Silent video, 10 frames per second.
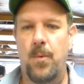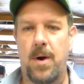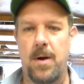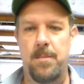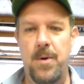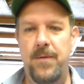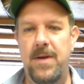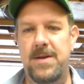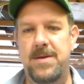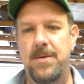We're going to move
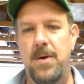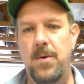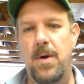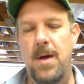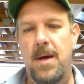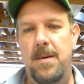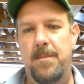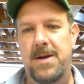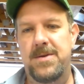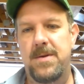into
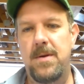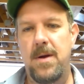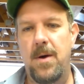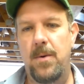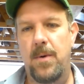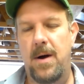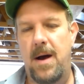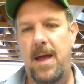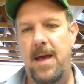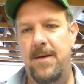my studio where
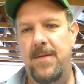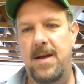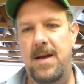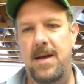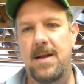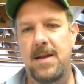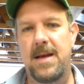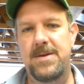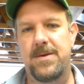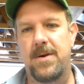I have a
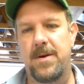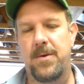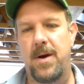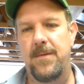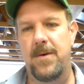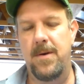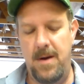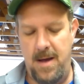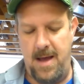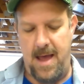laser engraver,
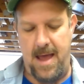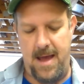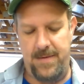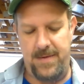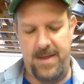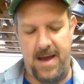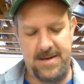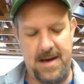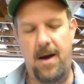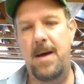and
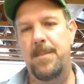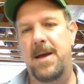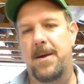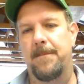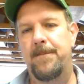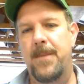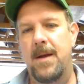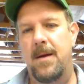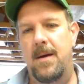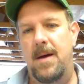that's how I make them.
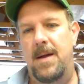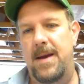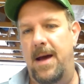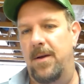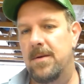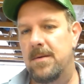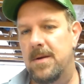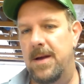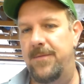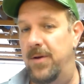Now,
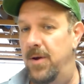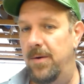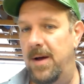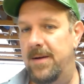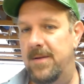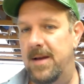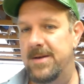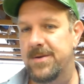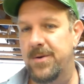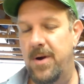if you don't have a
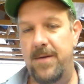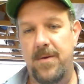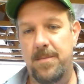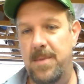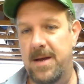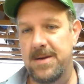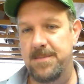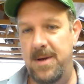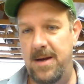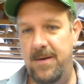laser engraver, because
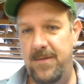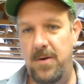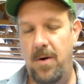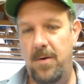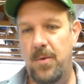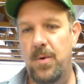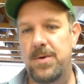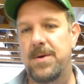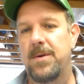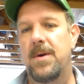many of you aren't
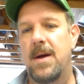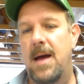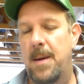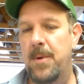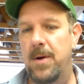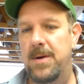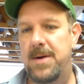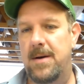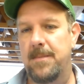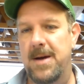going to, I'm going to
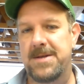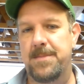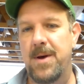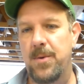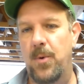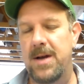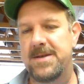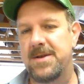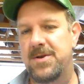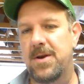talk about some other
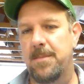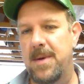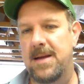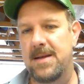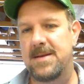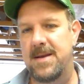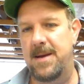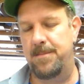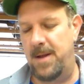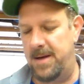ways that you can make these
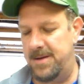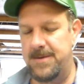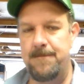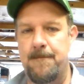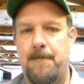nameplates.